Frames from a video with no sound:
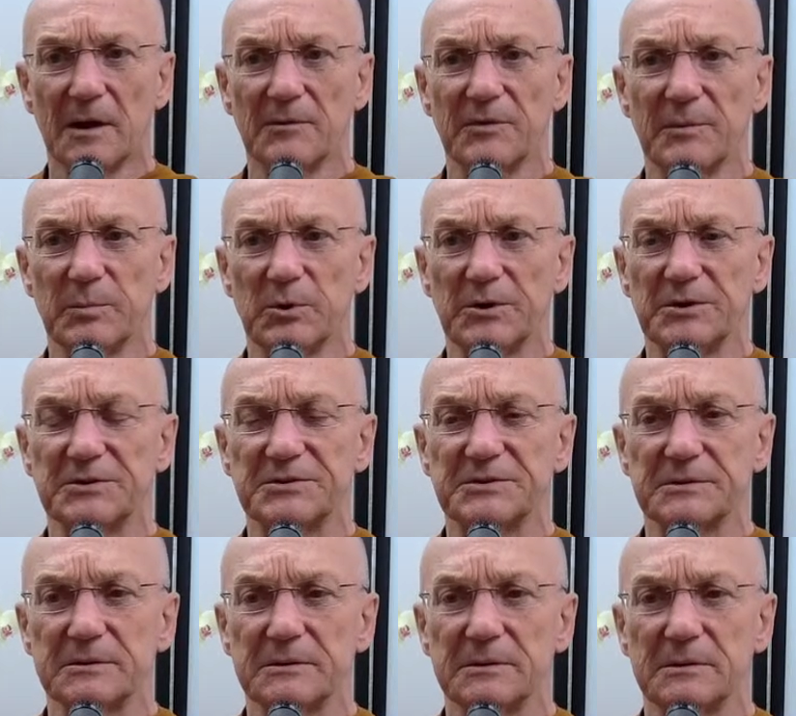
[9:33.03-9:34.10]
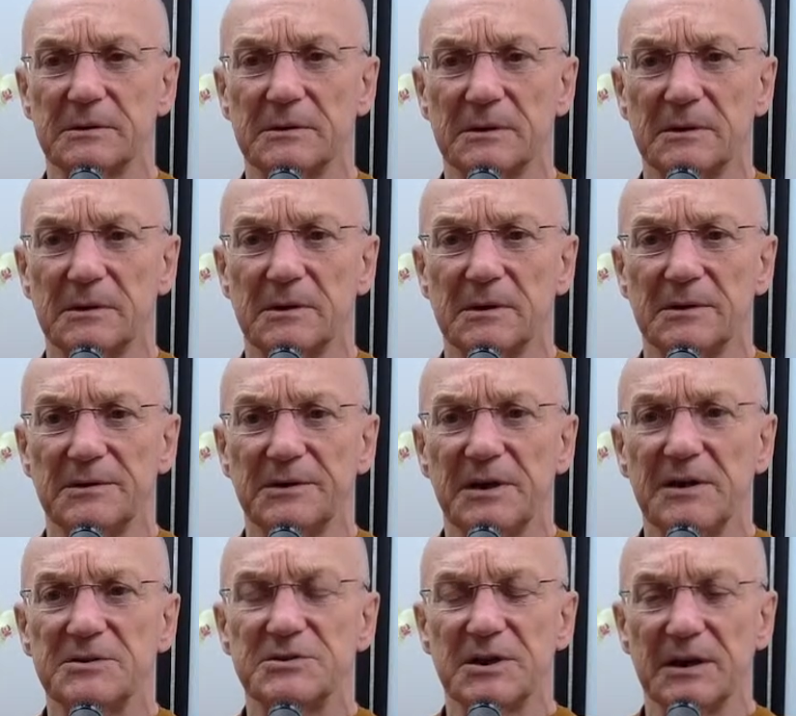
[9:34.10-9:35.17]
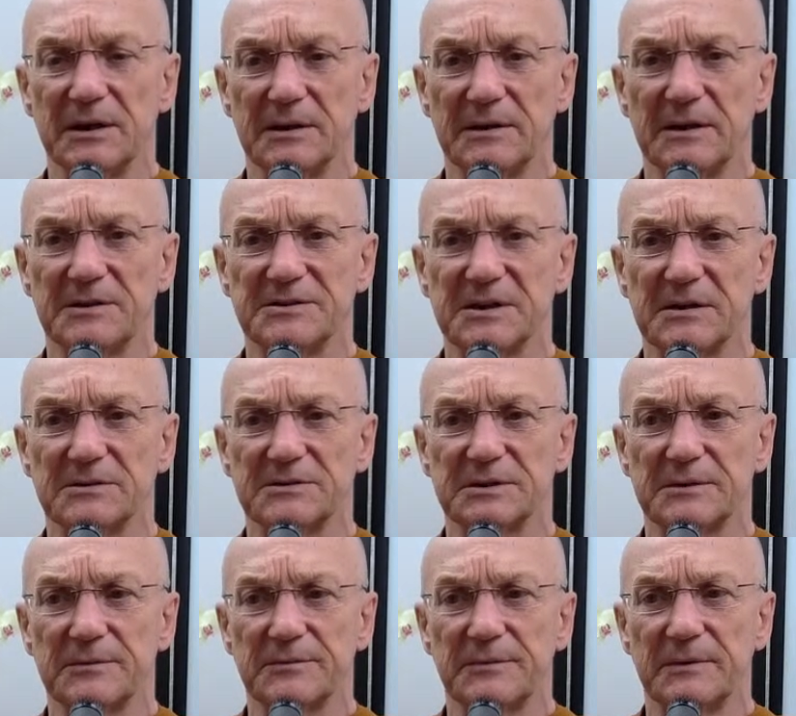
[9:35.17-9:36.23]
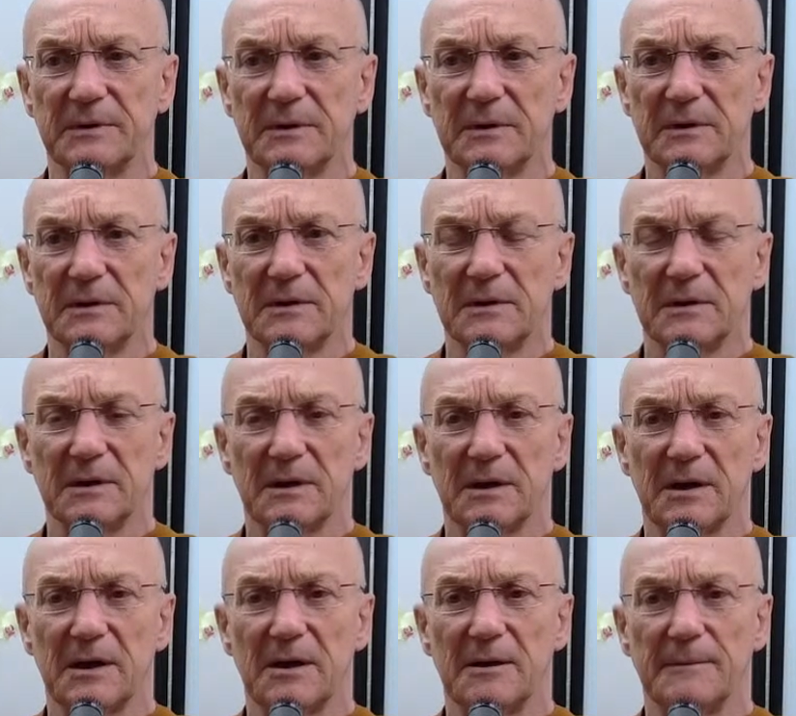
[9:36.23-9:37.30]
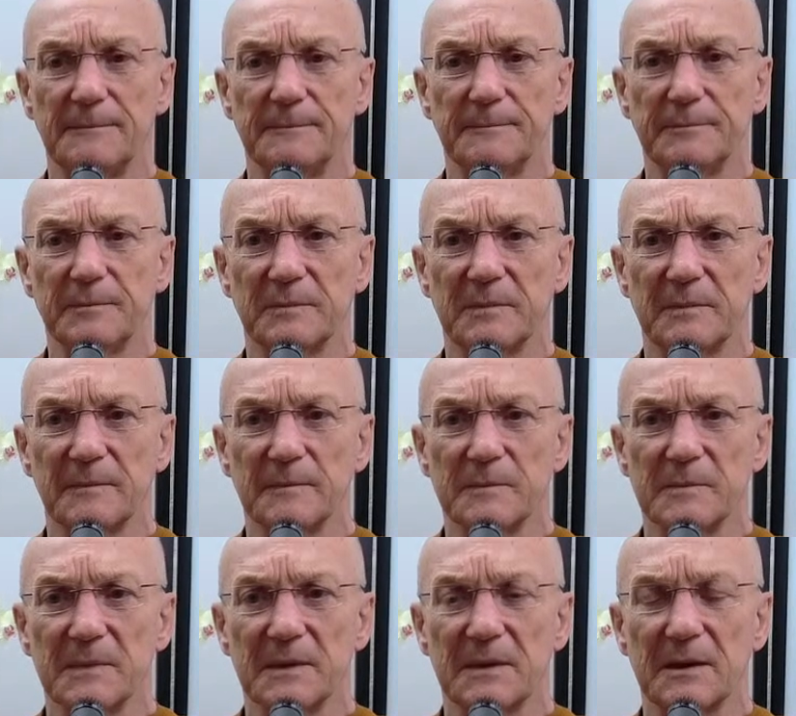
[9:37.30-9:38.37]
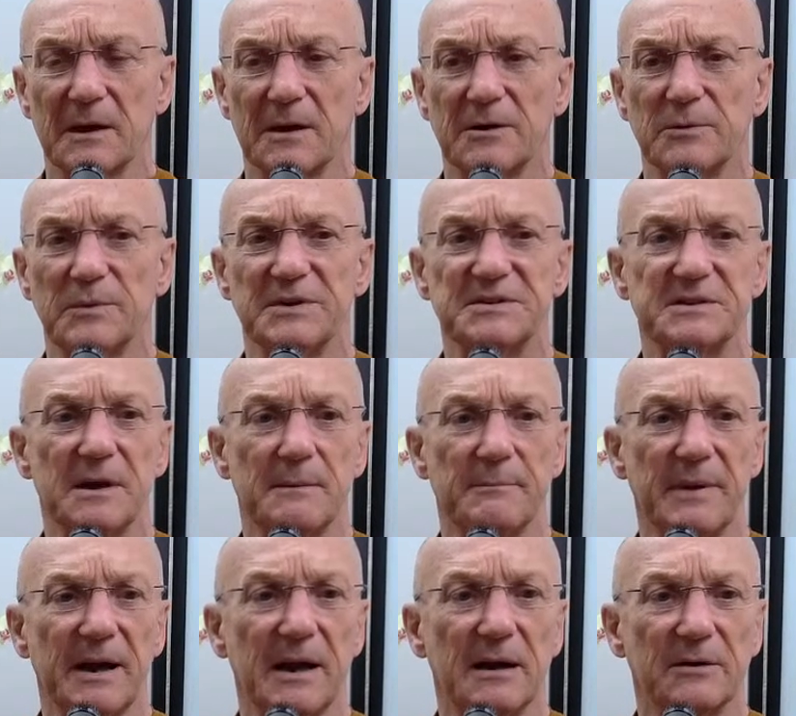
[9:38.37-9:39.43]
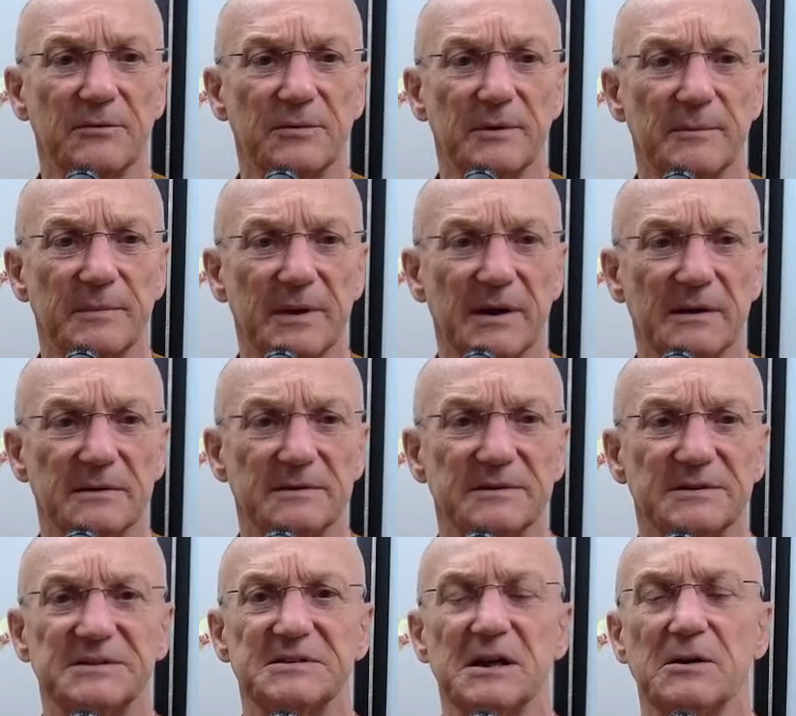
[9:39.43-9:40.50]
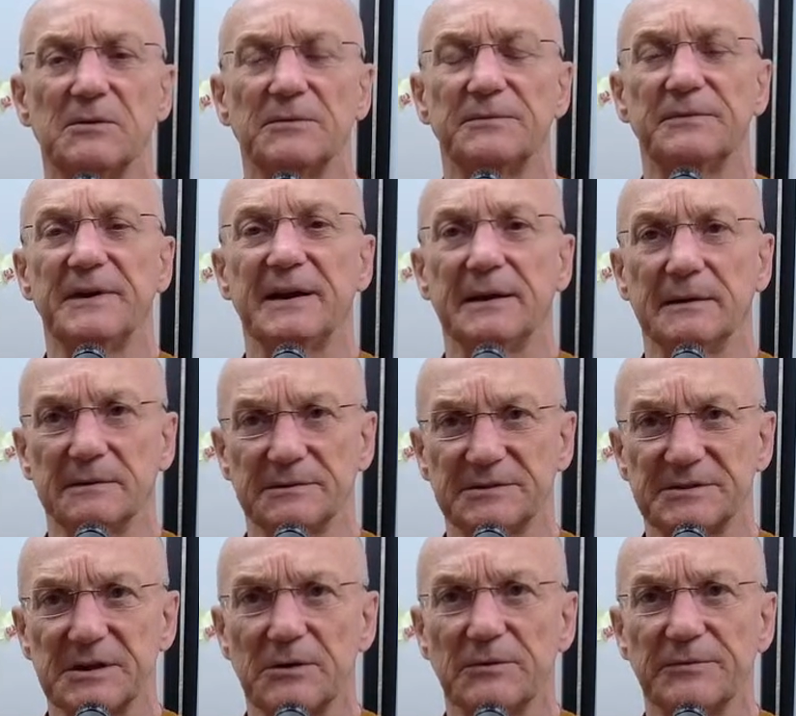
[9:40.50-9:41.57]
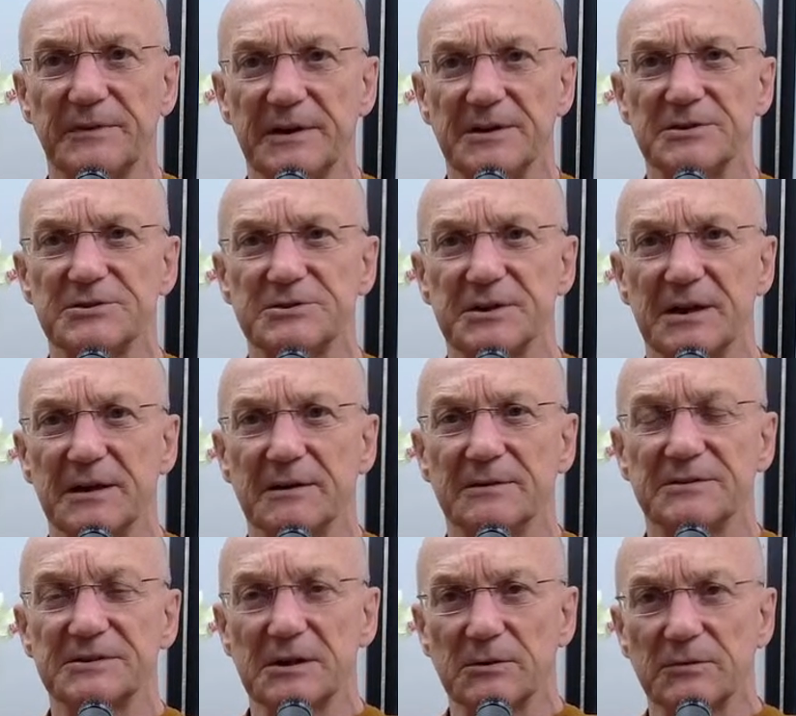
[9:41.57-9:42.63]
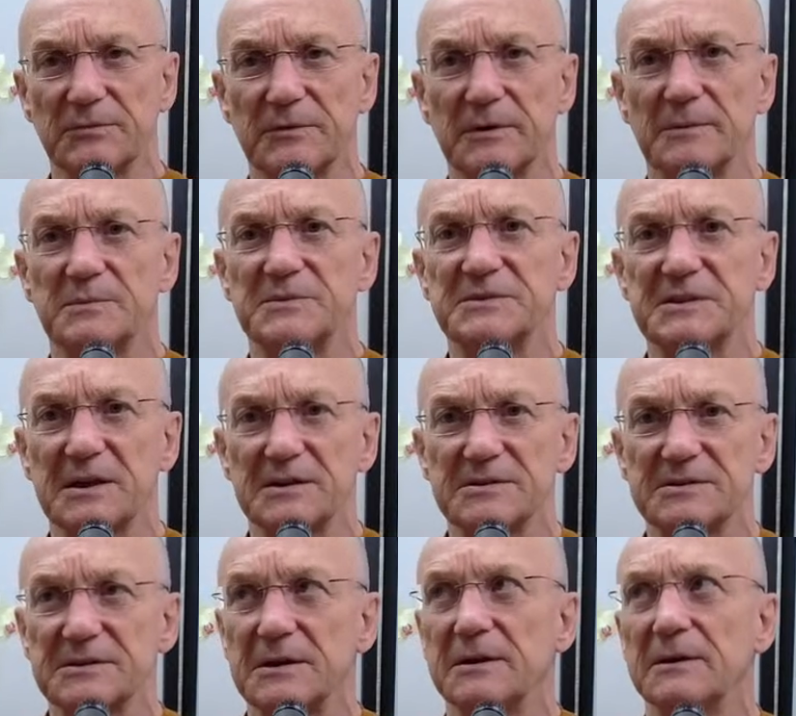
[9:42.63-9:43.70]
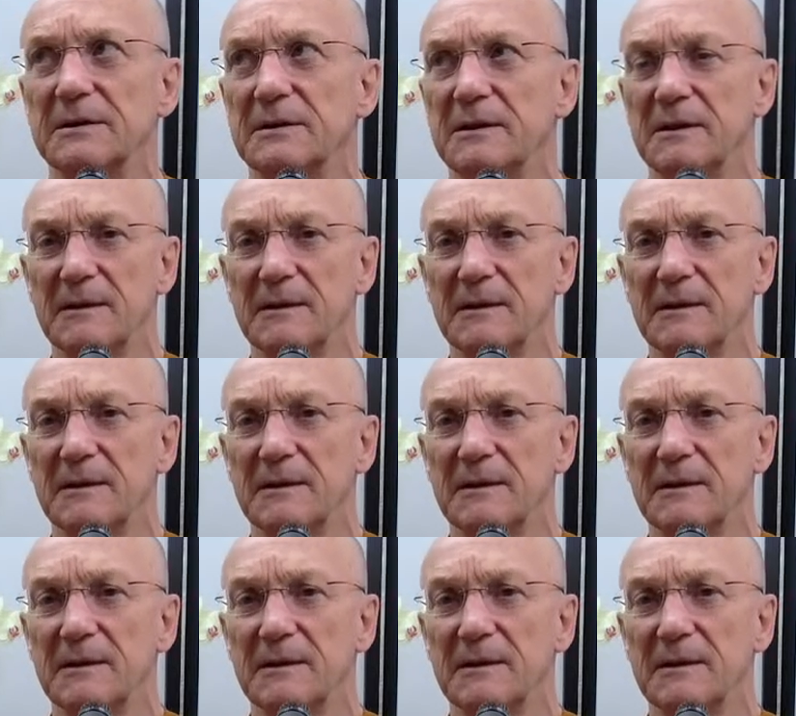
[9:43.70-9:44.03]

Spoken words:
the Buddha's teaching, in that sense of how do we step back from that selfing, self-ishing, self-obsessing,